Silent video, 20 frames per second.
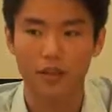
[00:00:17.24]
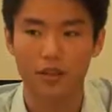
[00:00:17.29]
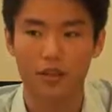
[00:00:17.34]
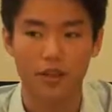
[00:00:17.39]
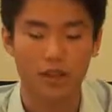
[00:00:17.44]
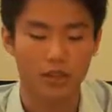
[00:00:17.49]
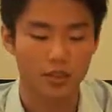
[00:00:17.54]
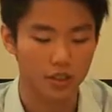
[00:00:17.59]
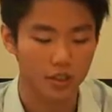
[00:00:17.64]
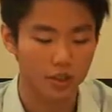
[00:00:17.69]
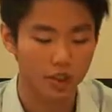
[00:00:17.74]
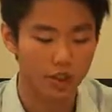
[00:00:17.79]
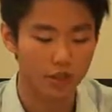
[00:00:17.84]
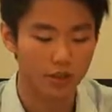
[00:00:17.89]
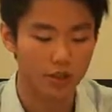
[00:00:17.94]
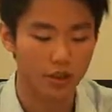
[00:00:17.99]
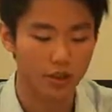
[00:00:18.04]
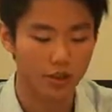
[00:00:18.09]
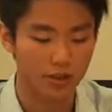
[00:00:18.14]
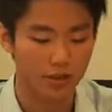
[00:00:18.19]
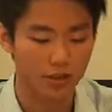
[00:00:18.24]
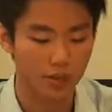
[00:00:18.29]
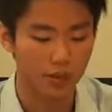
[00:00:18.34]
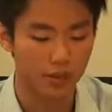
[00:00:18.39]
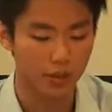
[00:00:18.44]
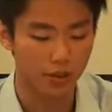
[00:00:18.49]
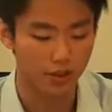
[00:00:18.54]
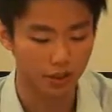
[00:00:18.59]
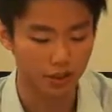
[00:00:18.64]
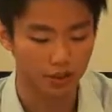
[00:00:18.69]
This is just preface,
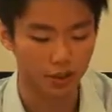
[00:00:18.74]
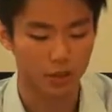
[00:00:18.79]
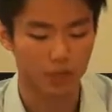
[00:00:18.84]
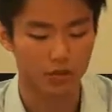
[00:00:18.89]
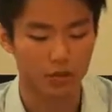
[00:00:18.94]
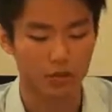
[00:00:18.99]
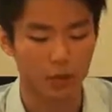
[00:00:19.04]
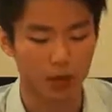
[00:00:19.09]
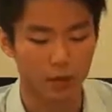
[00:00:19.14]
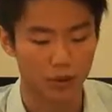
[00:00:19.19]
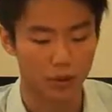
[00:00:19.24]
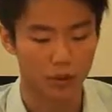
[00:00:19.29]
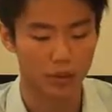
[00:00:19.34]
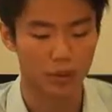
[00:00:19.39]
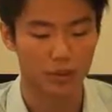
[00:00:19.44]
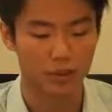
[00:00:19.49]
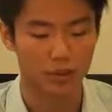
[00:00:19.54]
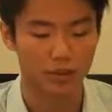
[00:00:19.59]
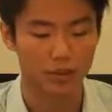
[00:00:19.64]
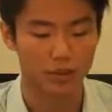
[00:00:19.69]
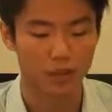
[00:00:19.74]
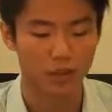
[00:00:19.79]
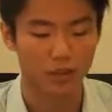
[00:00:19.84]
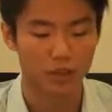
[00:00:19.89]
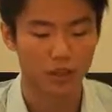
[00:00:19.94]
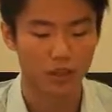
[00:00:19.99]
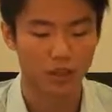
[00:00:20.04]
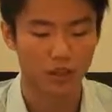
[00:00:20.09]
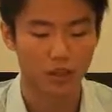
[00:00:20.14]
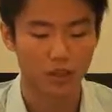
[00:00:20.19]
prefaces for marble shrines.
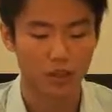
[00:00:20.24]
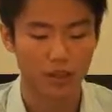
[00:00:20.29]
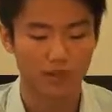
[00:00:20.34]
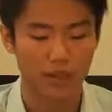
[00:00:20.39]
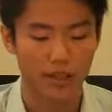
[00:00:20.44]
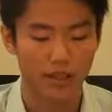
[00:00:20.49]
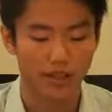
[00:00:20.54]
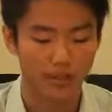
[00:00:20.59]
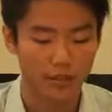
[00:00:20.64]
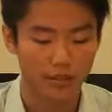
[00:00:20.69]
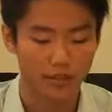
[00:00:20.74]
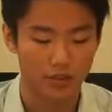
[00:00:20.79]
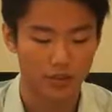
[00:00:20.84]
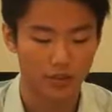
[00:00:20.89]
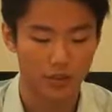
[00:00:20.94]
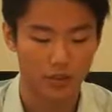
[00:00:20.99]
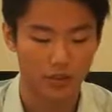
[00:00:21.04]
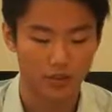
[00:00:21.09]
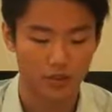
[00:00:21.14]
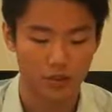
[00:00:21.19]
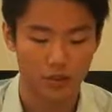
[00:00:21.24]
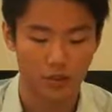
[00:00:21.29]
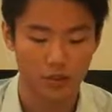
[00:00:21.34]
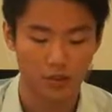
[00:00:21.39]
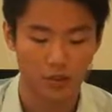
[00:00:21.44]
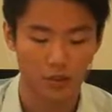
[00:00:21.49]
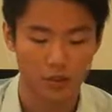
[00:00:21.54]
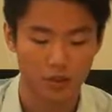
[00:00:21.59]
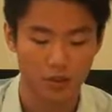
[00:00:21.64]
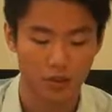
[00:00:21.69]
Fine enough for the living to
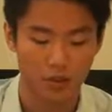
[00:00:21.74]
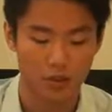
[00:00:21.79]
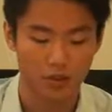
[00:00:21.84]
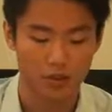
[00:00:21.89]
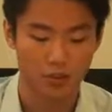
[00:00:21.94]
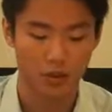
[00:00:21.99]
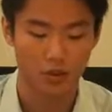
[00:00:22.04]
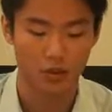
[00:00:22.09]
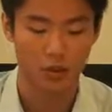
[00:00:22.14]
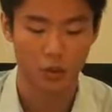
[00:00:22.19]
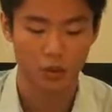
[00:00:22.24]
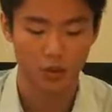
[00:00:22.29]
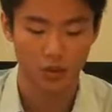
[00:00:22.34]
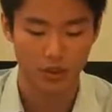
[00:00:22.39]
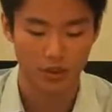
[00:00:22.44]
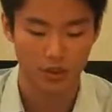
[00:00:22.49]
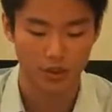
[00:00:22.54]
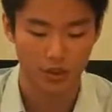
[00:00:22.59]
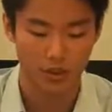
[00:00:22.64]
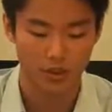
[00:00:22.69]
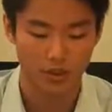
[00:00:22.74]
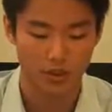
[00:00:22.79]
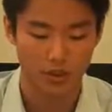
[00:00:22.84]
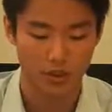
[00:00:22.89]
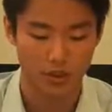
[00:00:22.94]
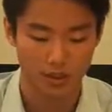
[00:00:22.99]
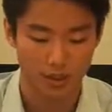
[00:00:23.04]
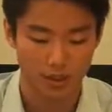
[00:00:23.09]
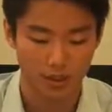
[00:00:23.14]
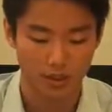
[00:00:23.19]
sculpt, but the noble
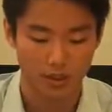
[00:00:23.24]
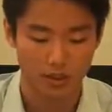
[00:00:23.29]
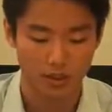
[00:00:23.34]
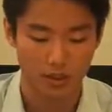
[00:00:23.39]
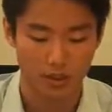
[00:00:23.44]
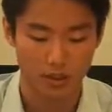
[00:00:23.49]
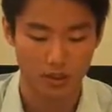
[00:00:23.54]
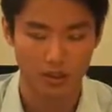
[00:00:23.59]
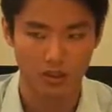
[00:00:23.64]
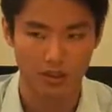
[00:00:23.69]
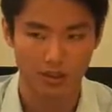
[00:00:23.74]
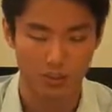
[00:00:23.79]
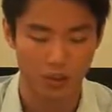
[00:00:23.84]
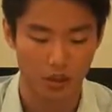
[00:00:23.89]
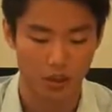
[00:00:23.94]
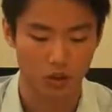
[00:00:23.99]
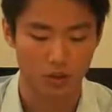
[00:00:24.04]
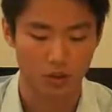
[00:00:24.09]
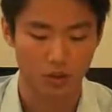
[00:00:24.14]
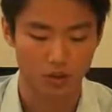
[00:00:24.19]
deceased deserve more.